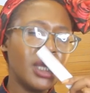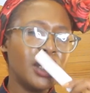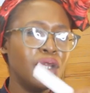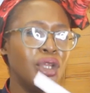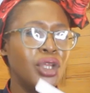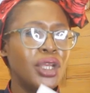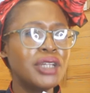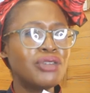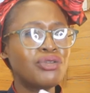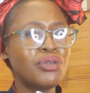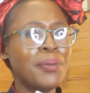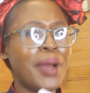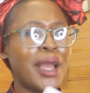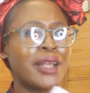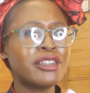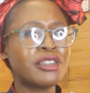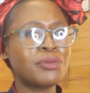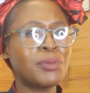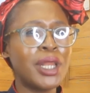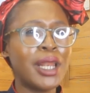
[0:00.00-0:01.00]
It
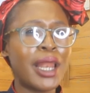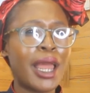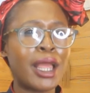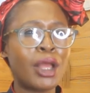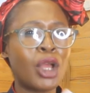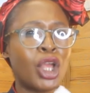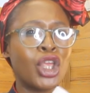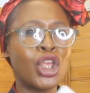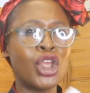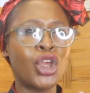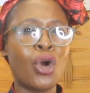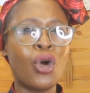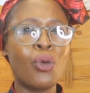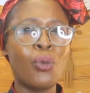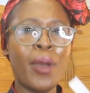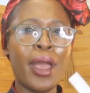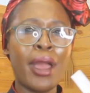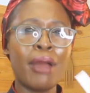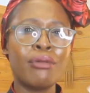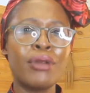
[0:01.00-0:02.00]
reminds me like you're
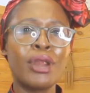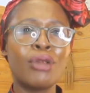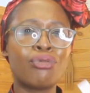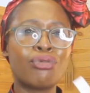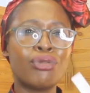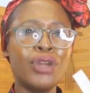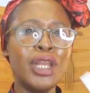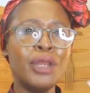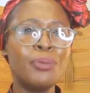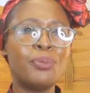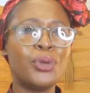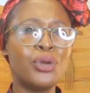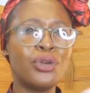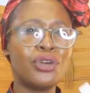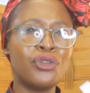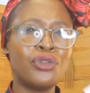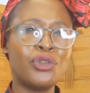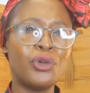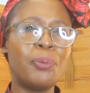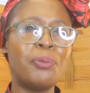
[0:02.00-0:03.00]
wearing really
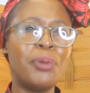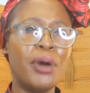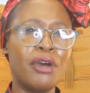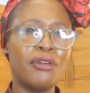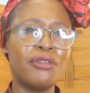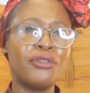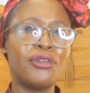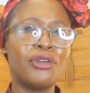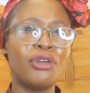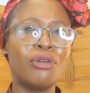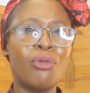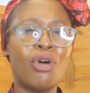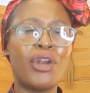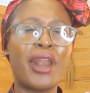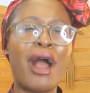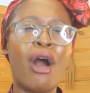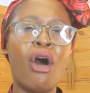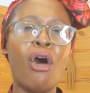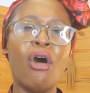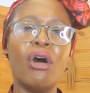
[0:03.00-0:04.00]
beautiful perfume on
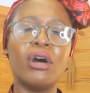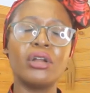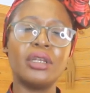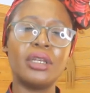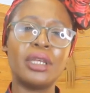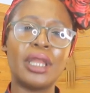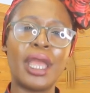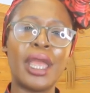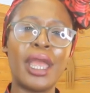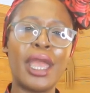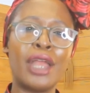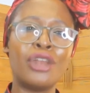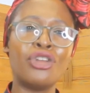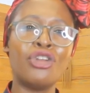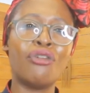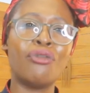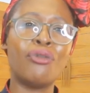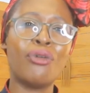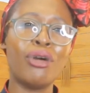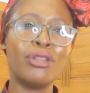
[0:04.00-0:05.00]
a hot day and
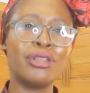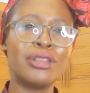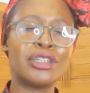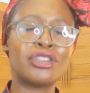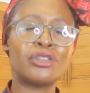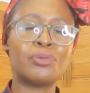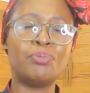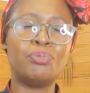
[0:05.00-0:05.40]
you've got this